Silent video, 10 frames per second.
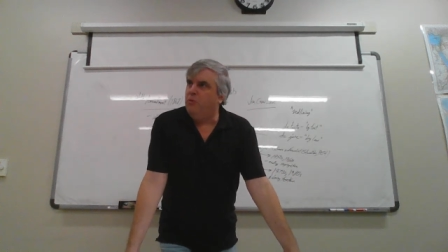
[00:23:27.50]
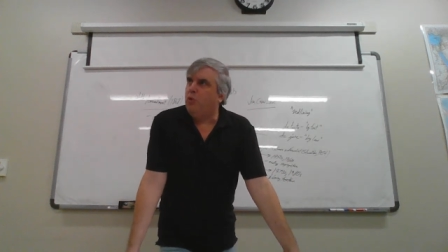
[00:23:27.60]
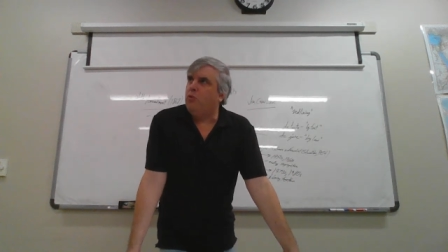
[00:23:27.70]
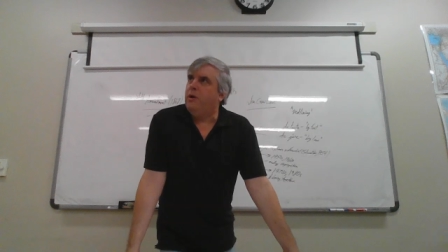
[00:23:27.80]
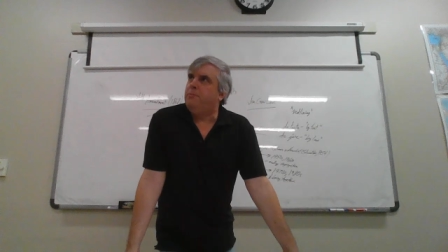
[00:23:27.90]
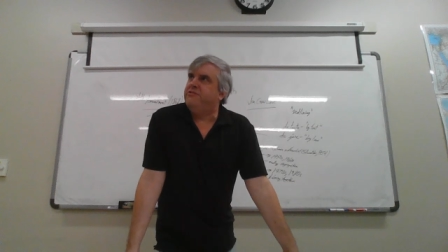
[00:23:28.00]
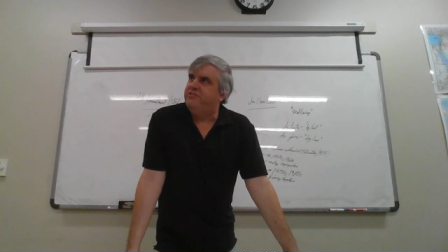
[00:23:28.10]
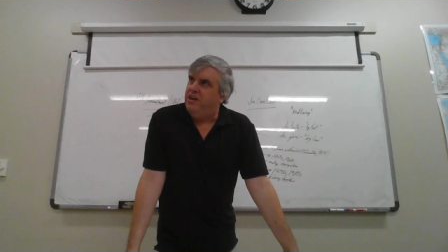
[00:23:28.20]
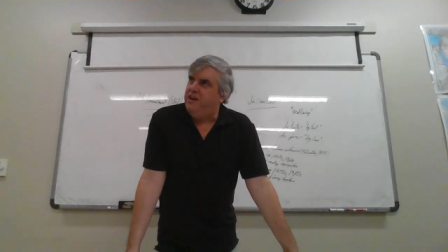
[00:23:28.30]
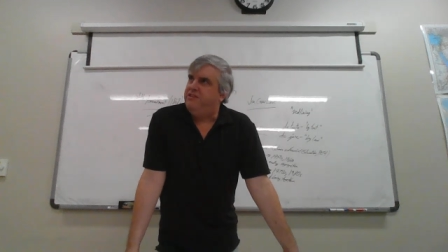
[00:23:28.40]
more
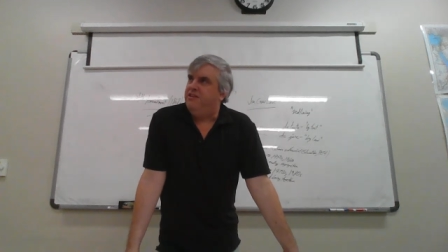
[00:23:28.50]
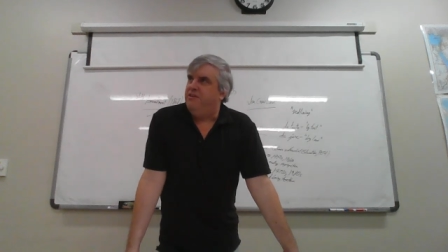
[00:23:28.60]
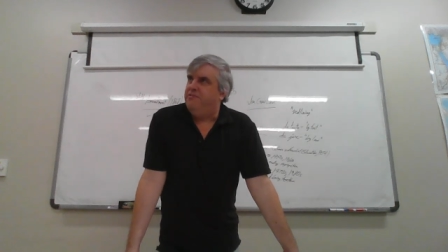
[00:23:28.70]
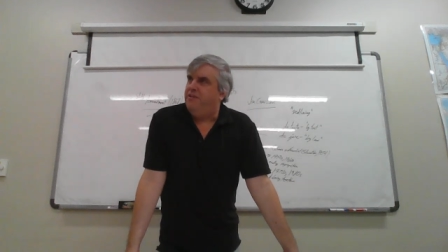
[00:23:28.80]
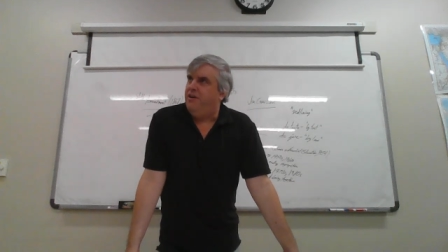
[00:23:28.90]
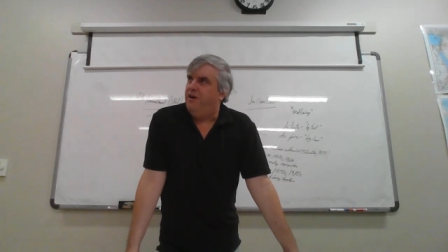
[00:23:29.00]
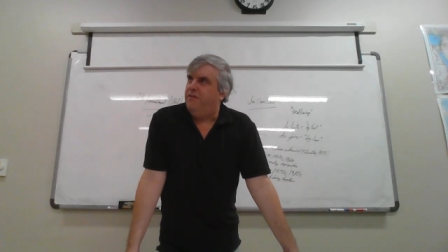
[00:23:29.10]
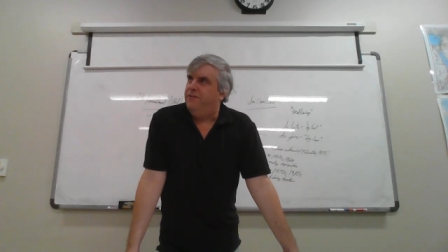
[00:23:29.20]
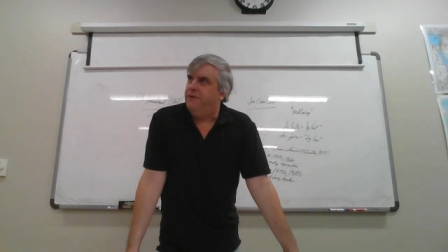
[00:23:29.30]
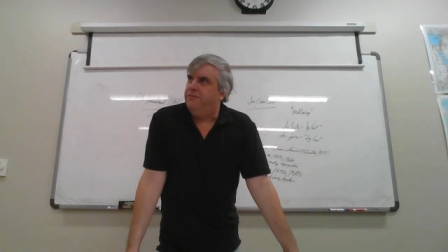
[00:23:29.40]
representative
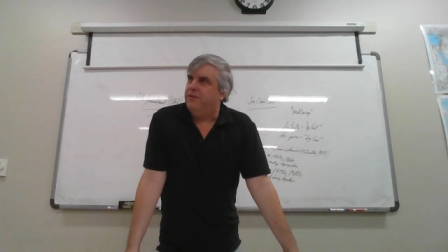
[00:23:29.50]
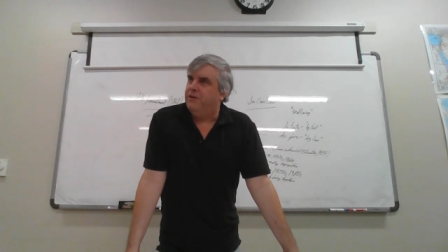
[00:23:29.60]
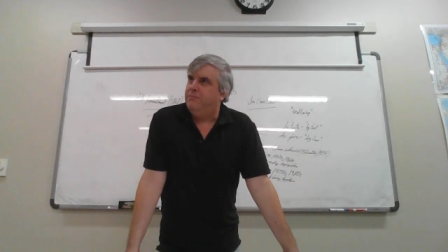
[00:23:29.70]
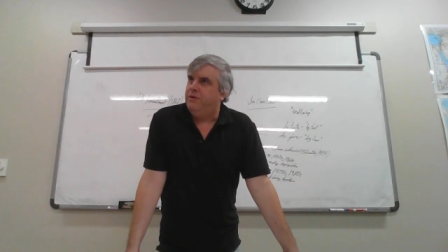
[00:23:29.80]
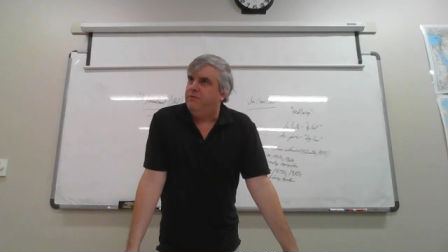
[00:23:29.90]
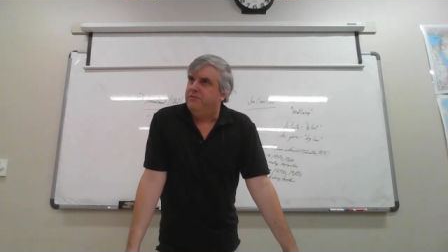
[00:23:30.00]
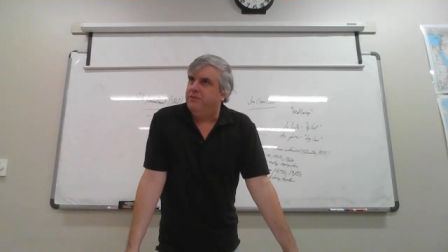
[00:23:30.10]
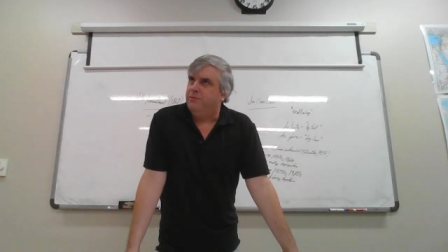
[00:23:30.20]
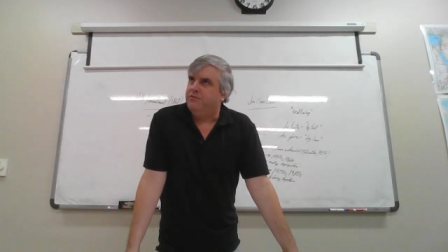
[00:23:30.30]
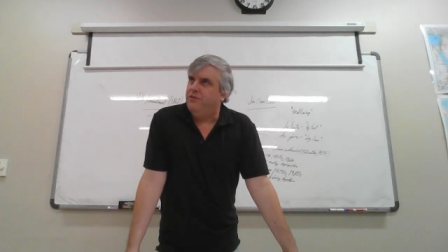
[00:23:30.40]
of uh, their communities
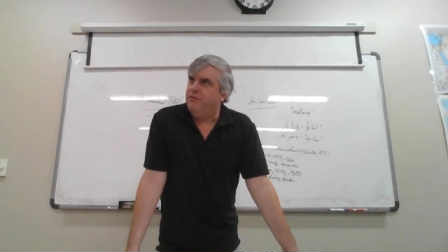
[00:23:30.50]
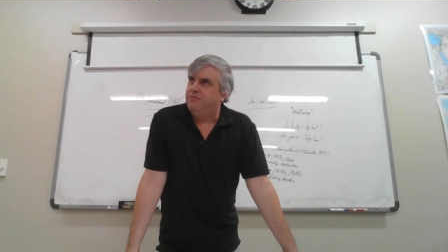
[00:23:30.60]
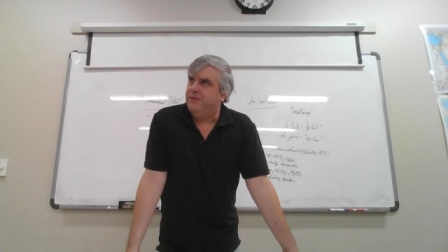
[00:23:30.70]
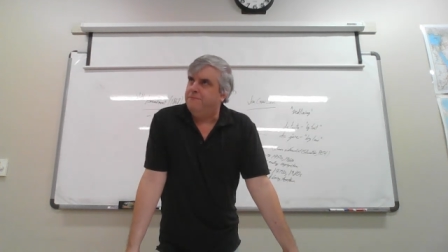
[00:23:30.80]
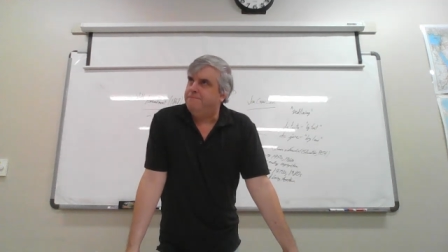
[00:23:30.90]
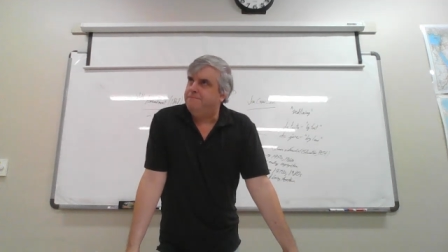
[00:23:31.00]
that were serving.